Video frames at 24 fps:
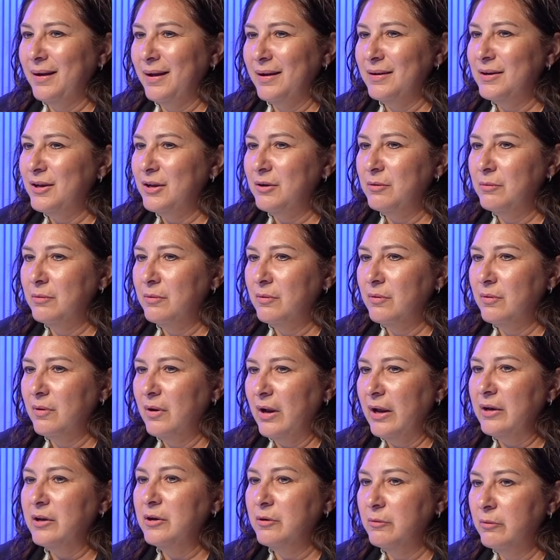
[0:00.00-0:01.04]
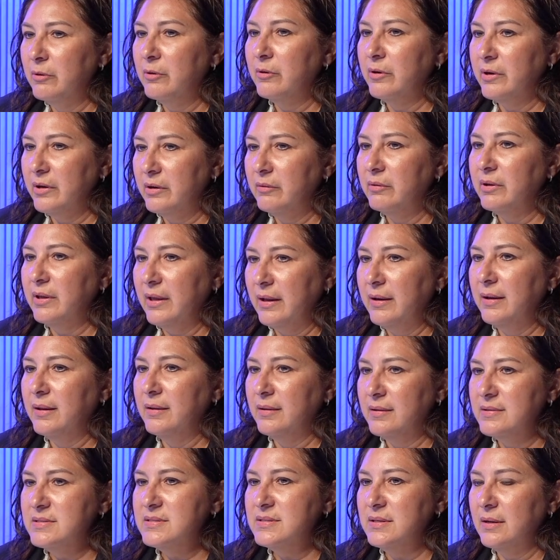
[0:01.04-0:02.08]
I knew we were going to get
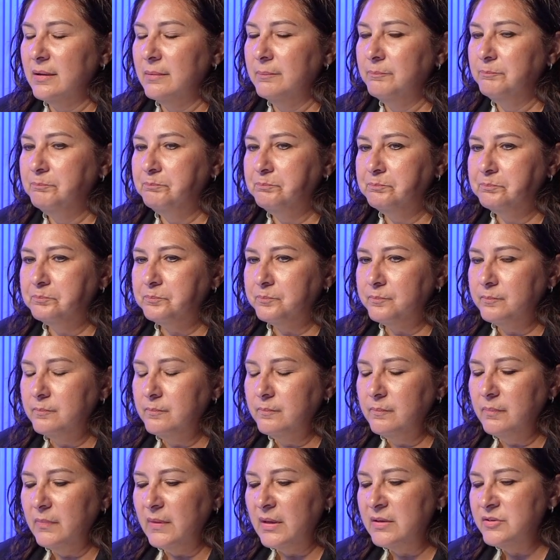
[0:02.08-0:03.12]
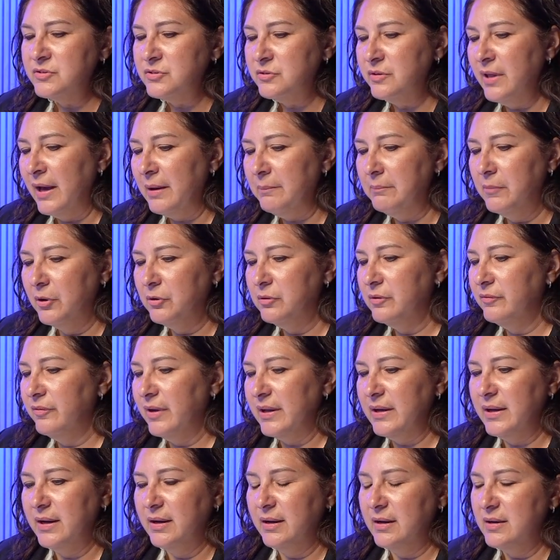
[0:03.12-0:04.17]
it this time. And so that
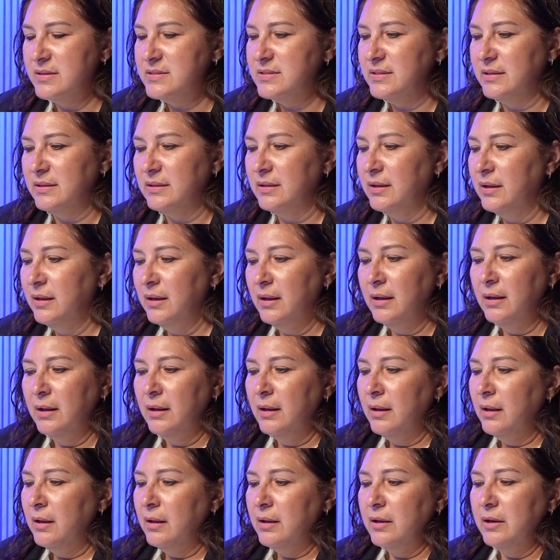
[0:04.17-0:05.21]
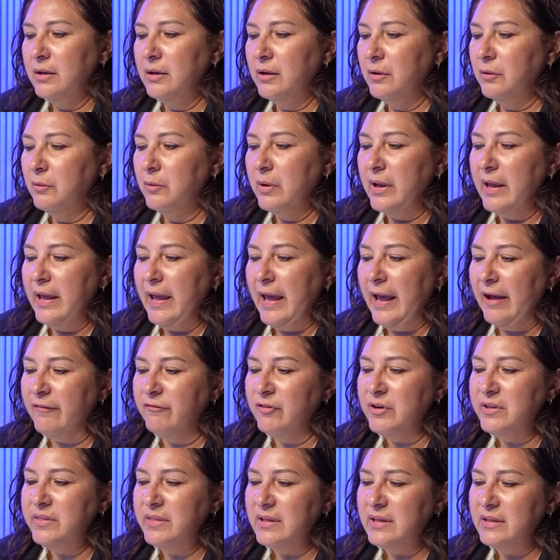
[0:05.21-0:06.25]
motivated us. And,
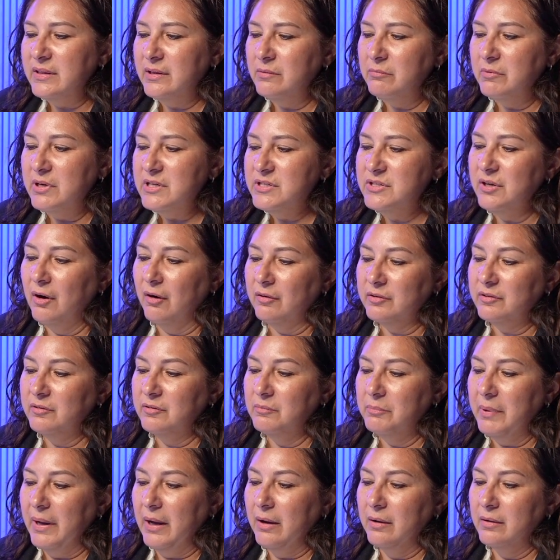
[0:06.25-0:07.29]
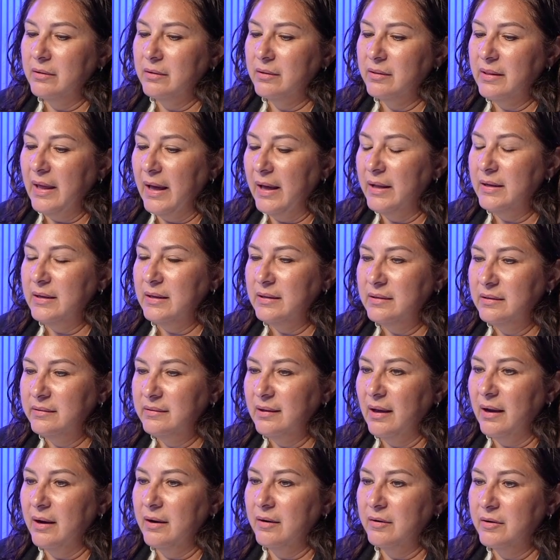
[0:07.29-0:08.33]
everything that we talked about that
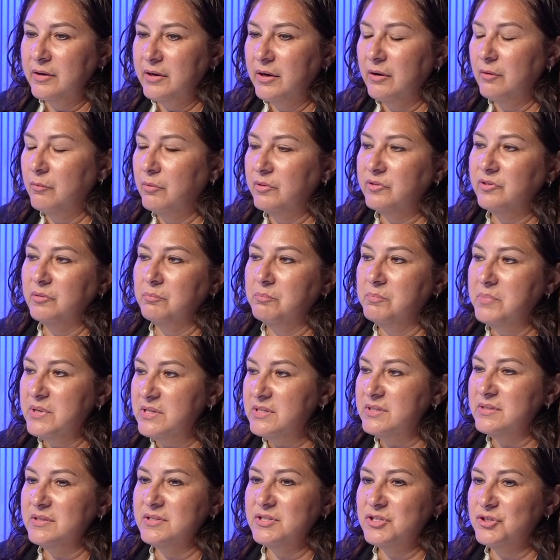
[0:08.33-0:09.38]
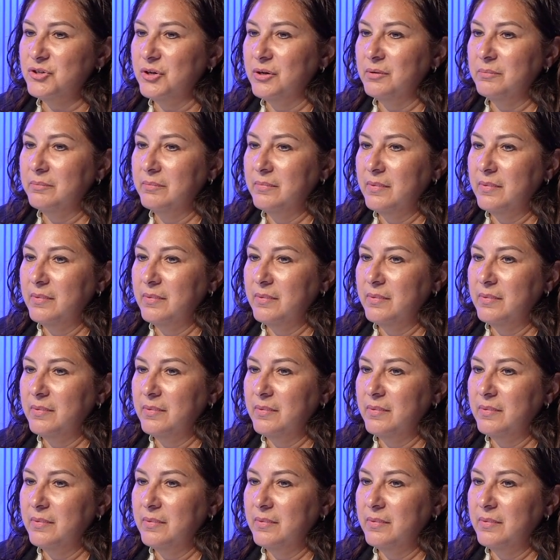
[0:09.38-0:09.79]
entire year was a business trip.